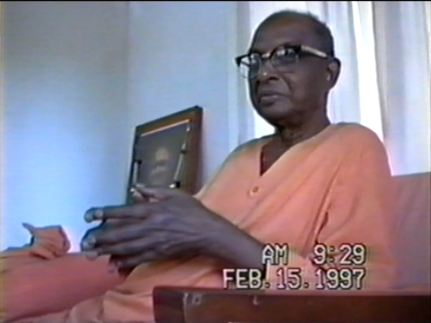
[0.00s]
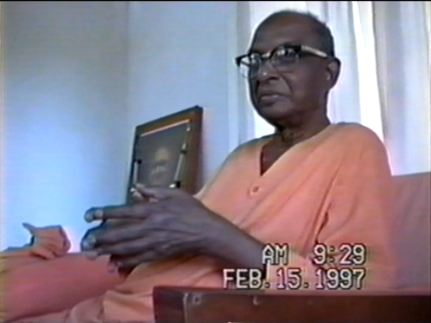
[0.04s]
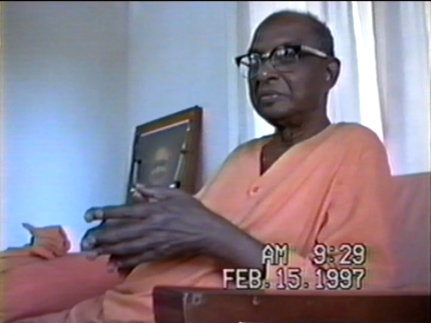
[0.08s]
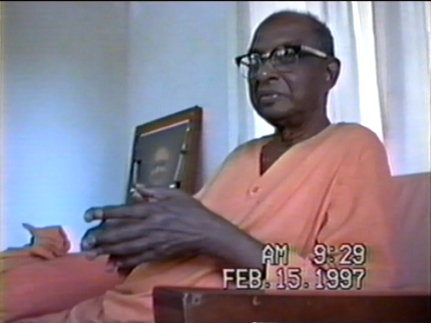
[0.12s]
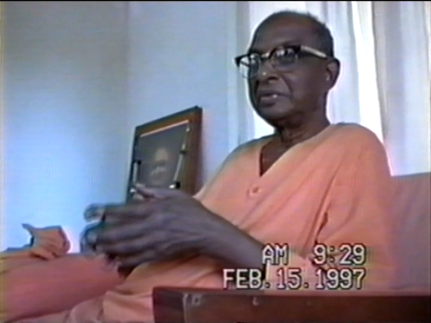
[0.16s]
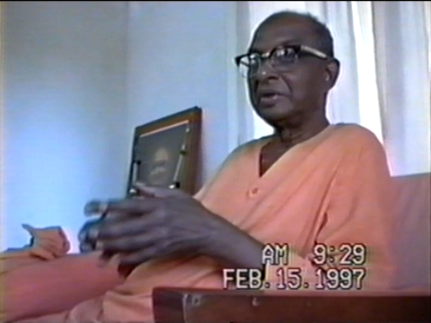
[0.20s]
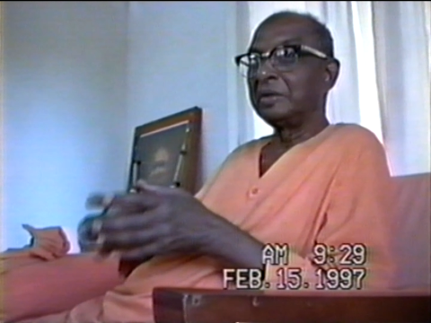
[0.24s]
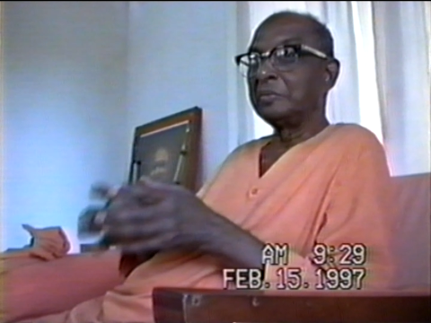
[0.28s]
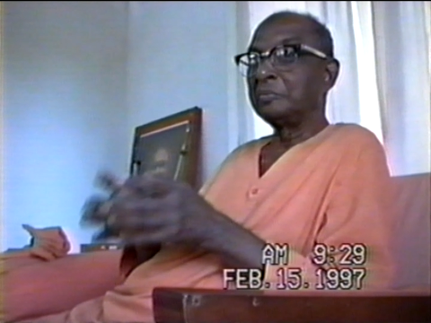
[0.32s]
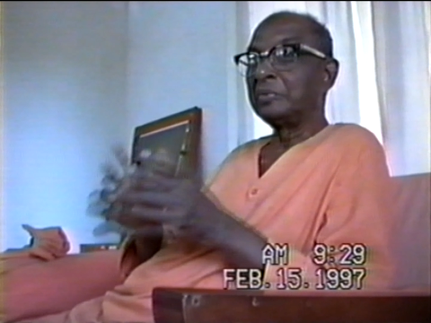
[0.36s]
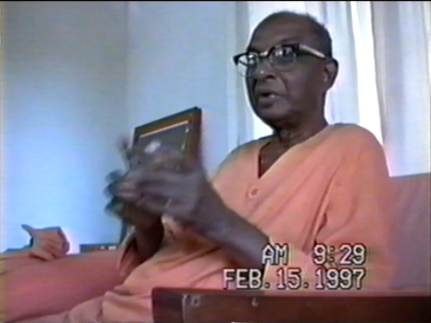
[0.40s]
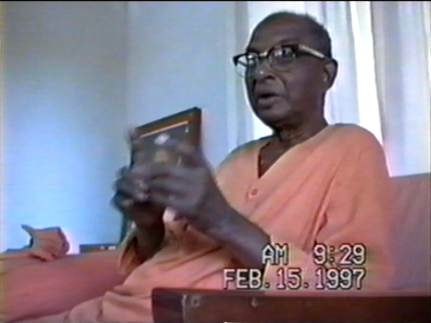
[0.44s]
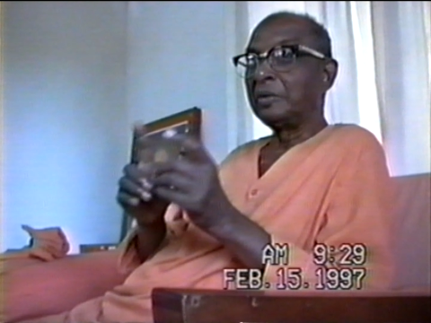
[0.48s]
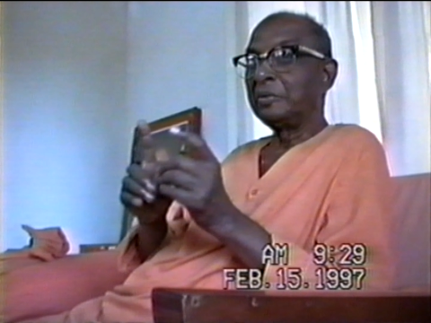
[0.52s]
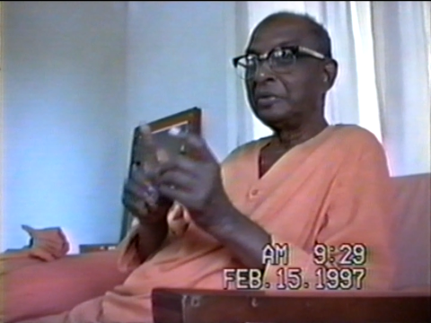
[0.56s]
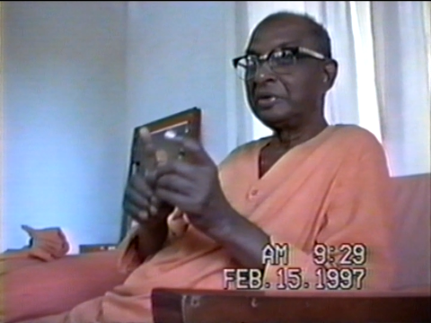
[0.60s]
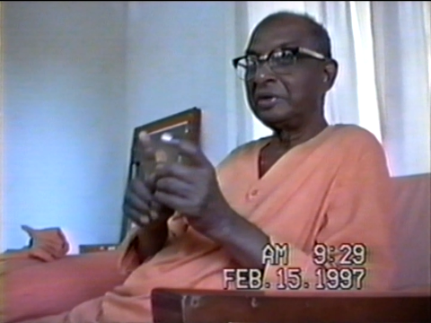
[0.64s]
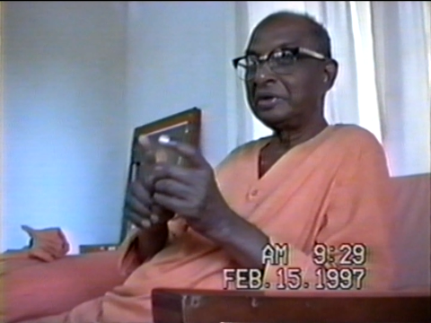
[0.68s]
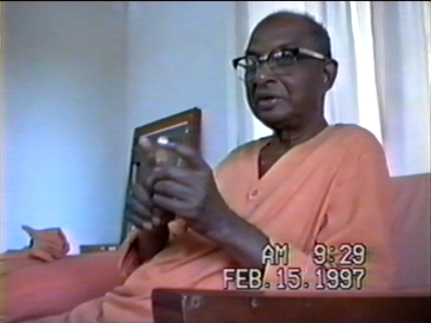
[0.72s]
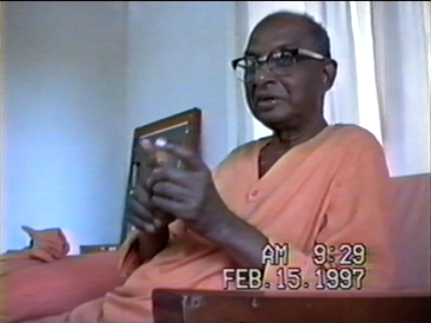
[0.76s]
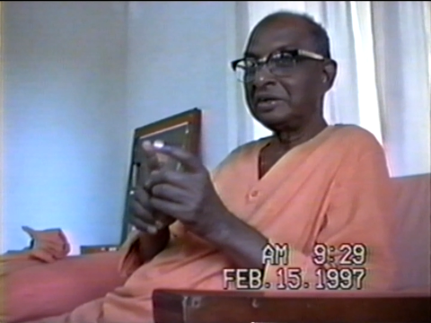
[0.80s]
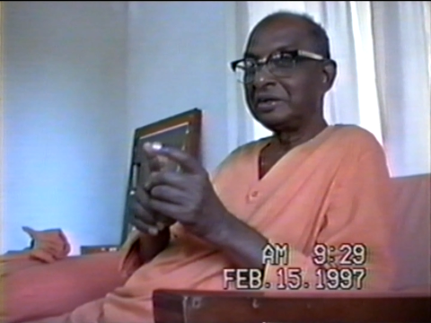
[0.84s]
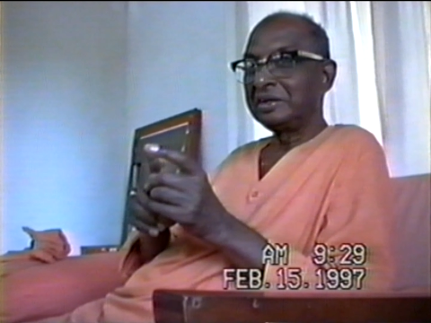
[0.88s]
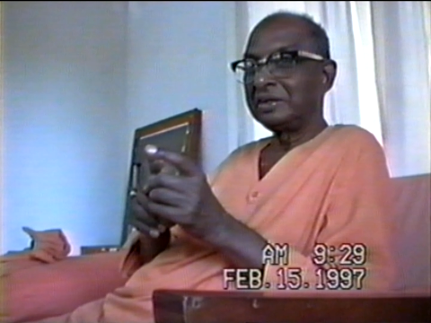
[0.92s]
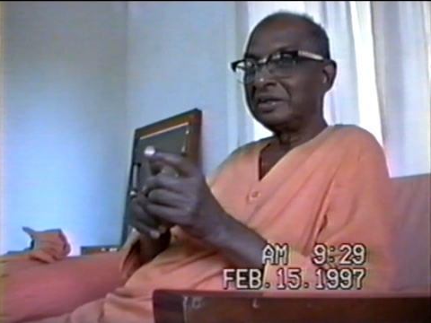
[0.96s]
The
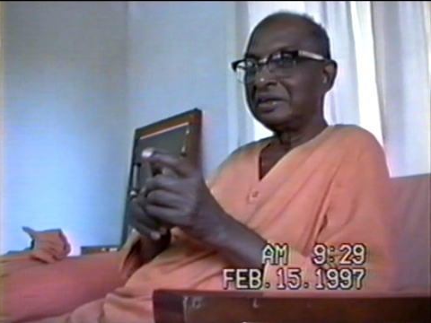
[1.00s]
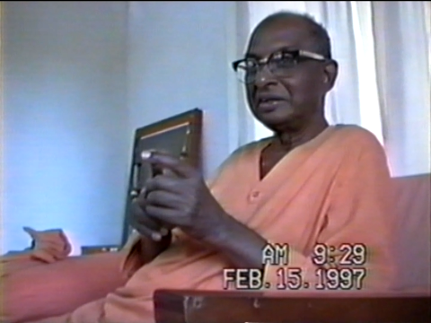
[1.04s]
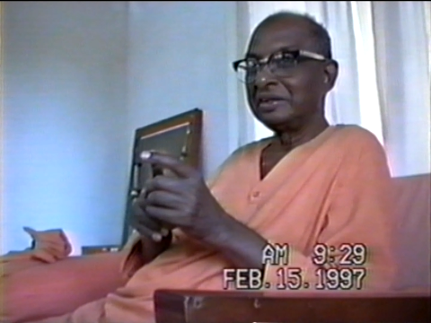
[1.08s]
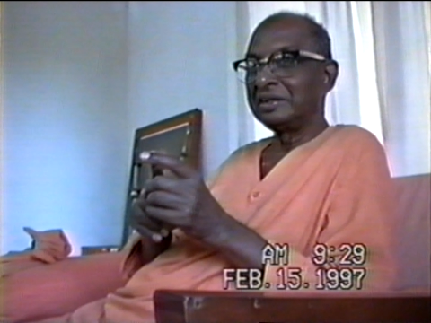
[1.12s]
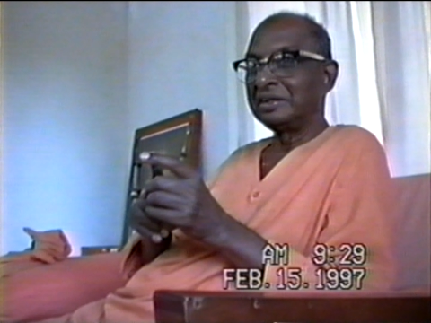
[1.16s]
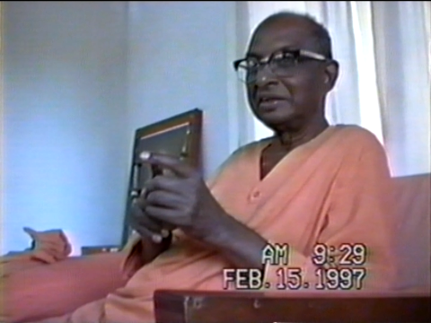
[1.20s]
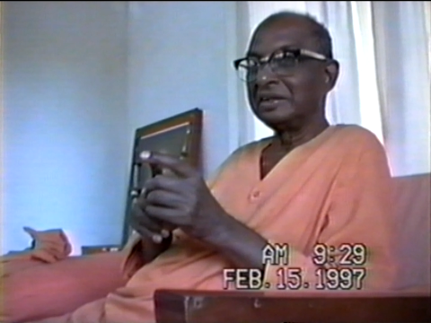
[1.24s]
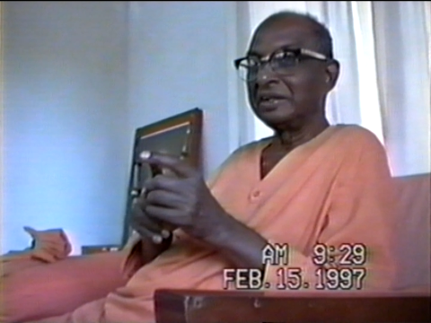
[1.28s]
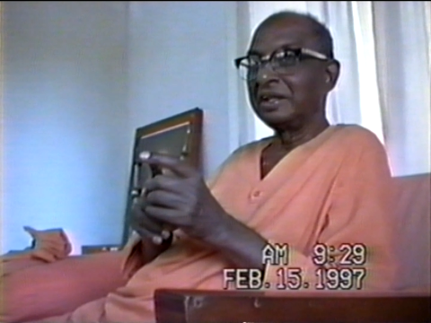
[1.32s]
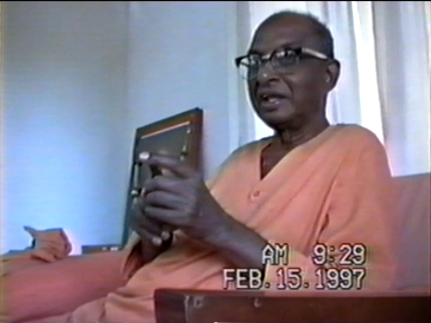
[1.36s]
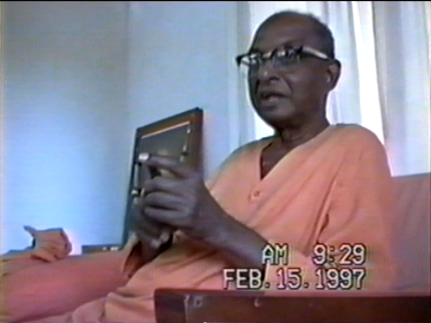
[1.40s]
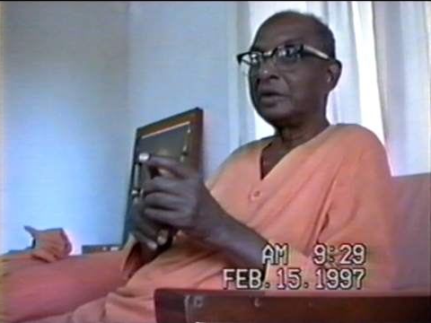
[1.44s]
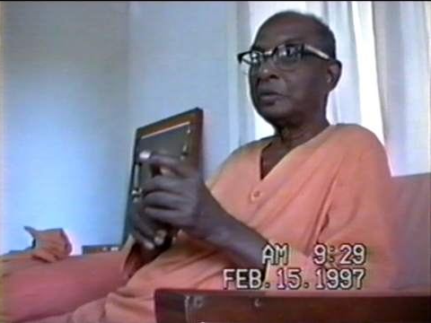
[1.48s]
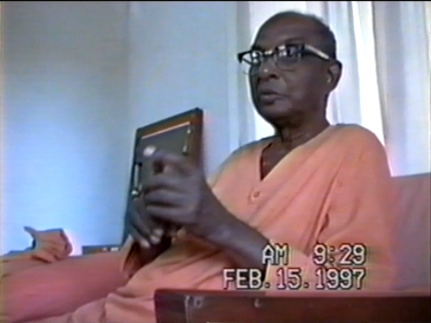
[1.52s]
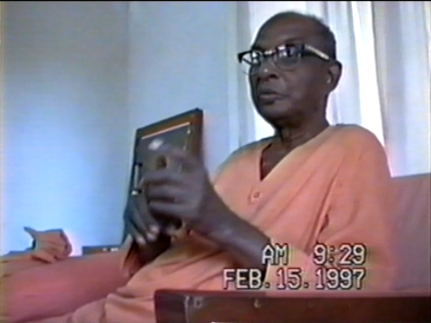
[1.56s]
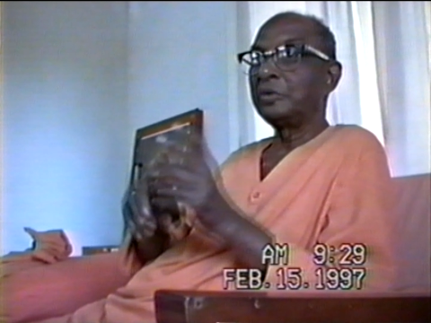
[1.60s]
power that